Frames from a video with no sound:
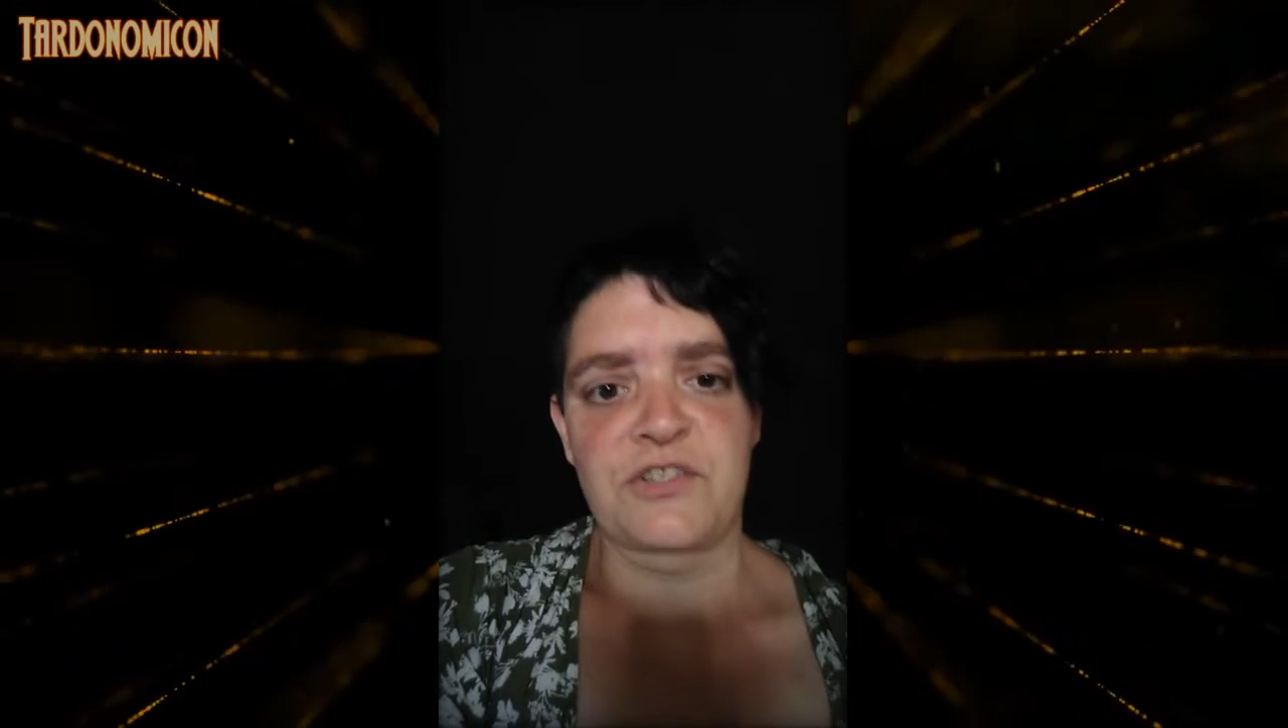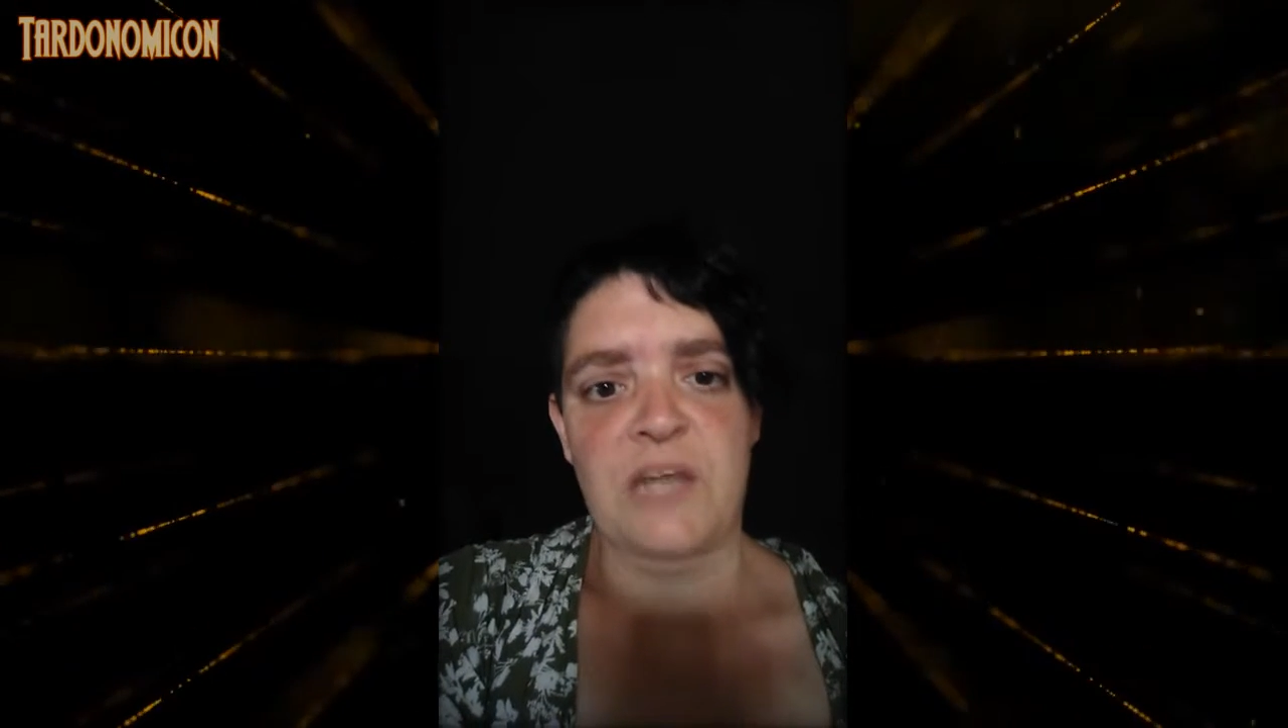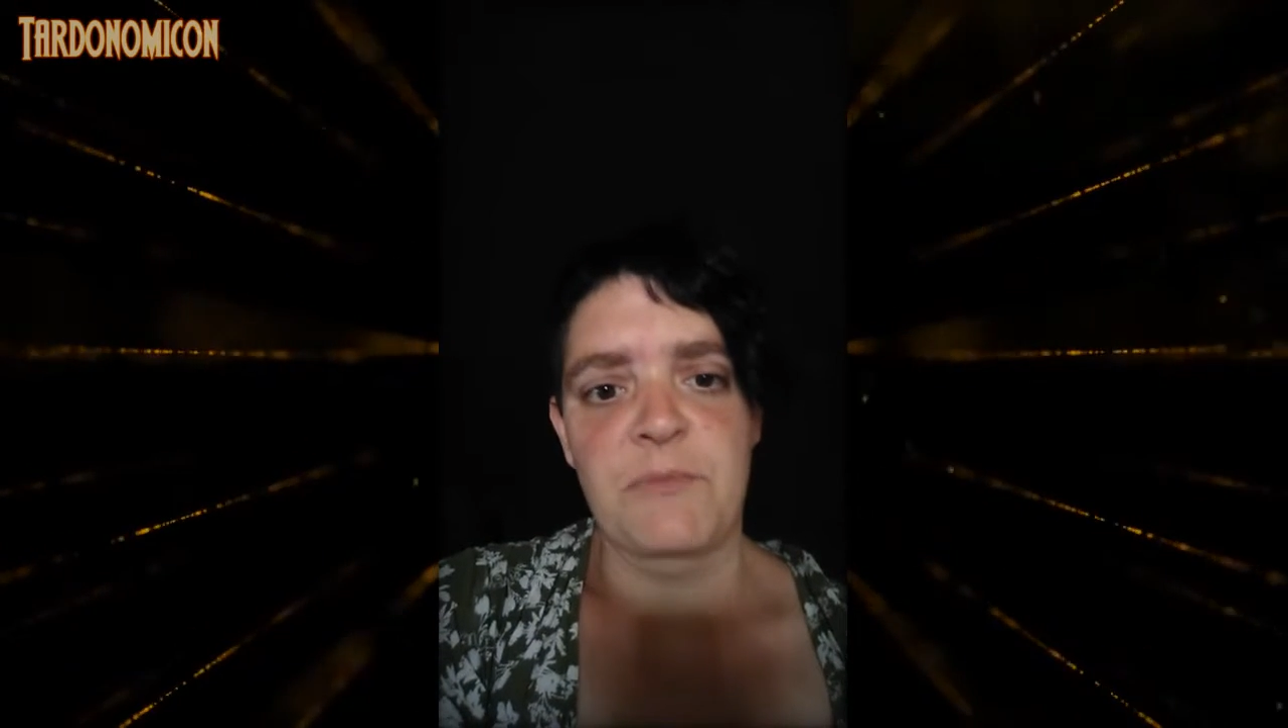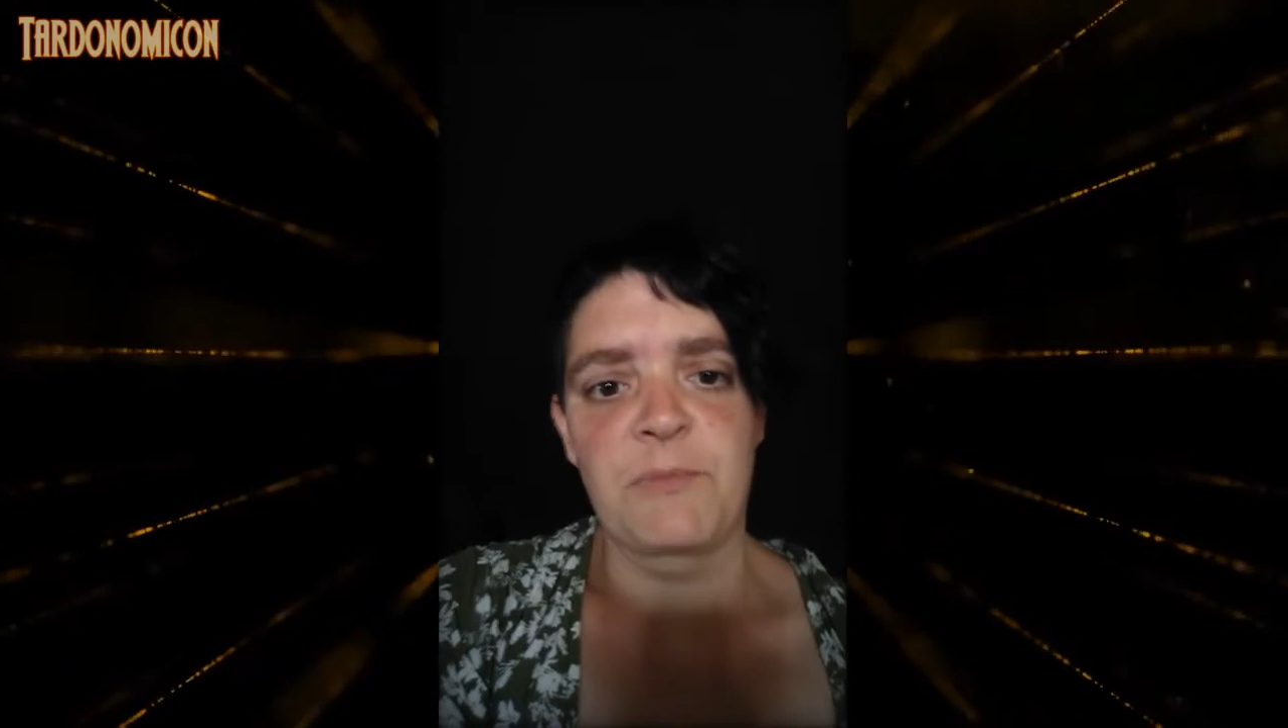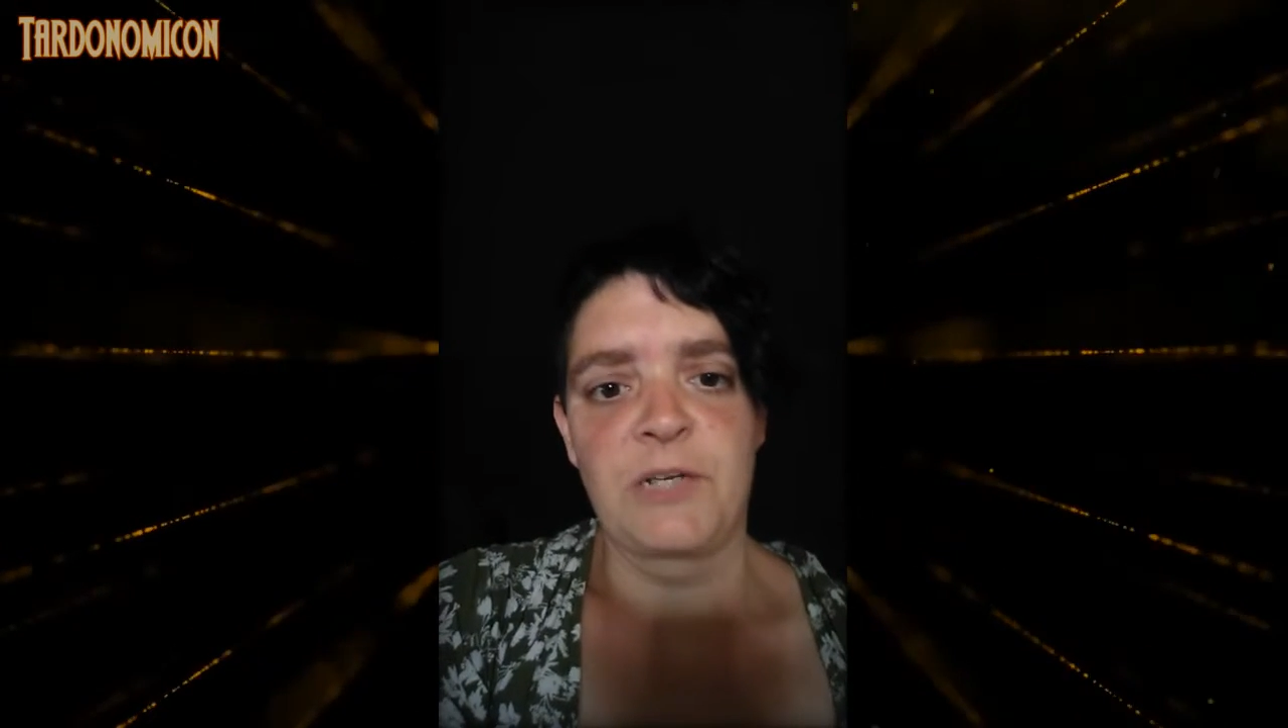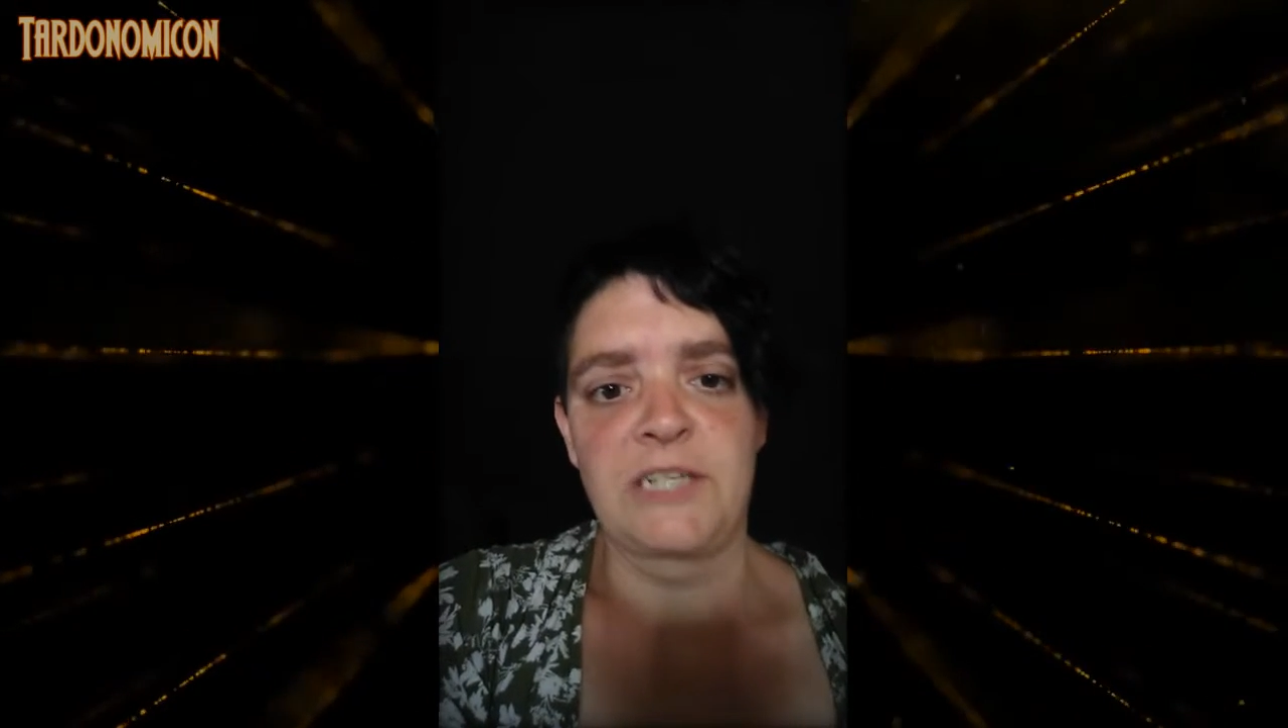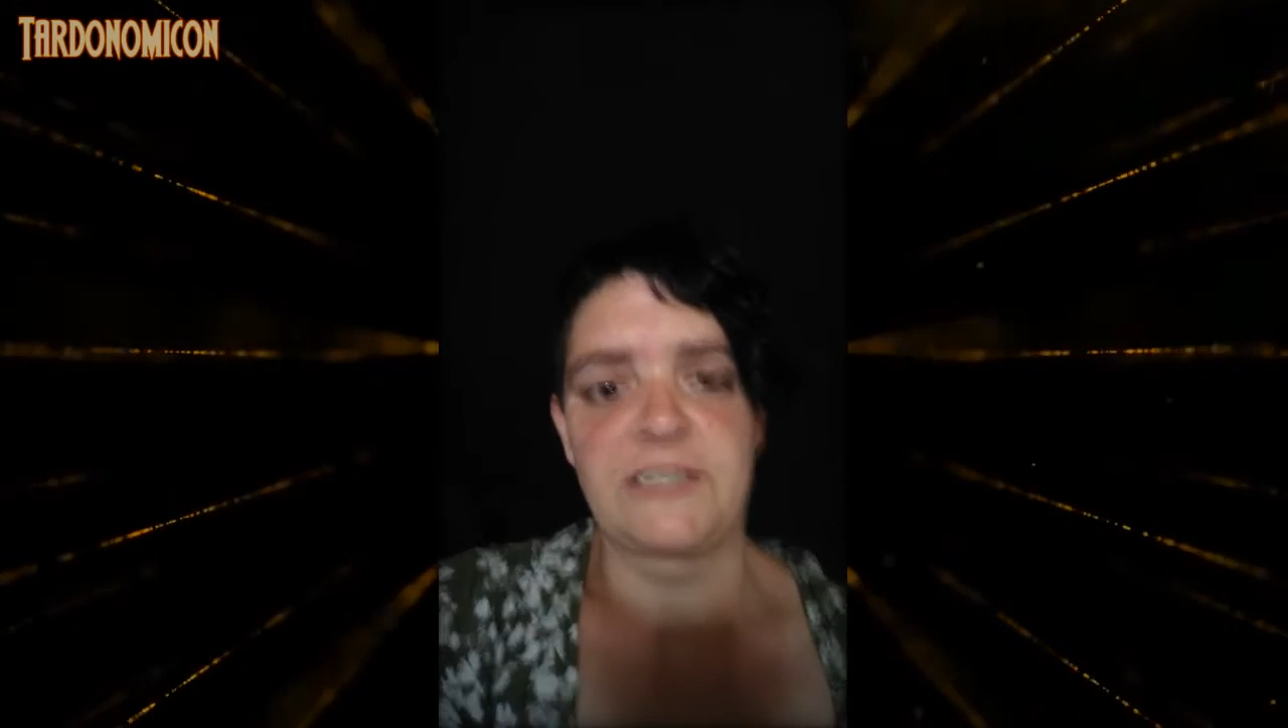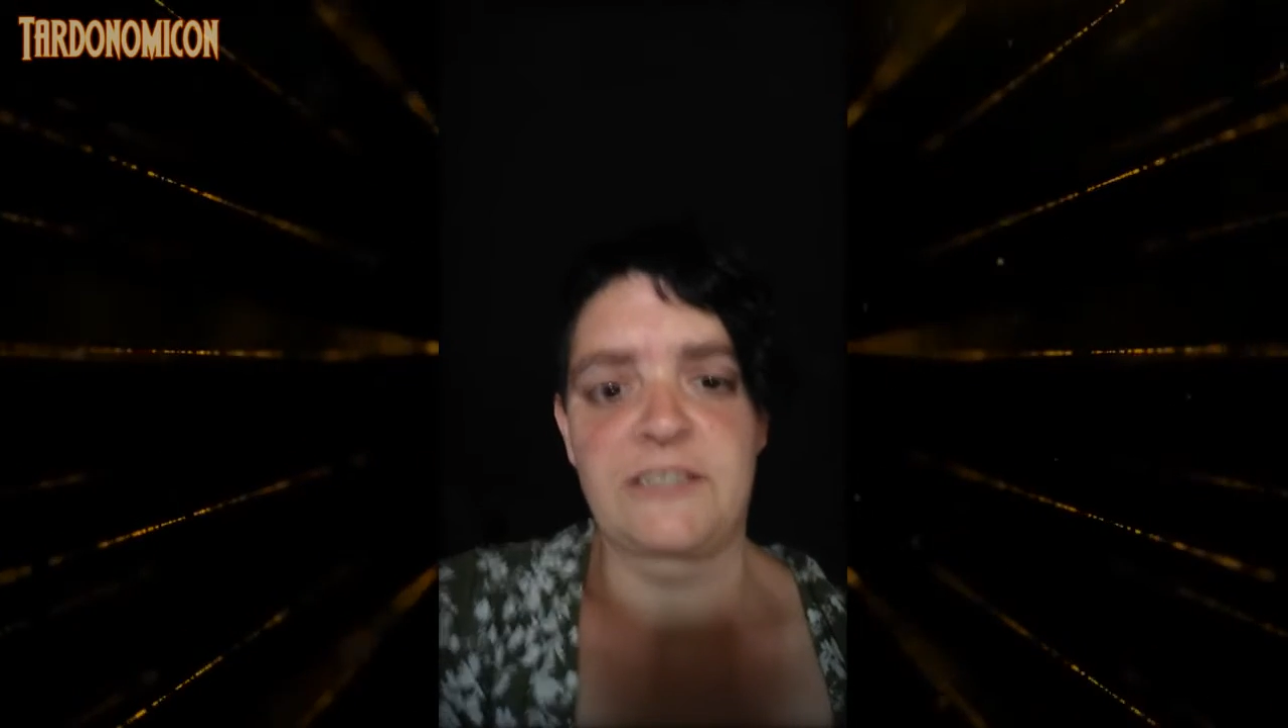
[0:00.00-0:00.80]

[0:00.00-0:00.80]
cyberbullying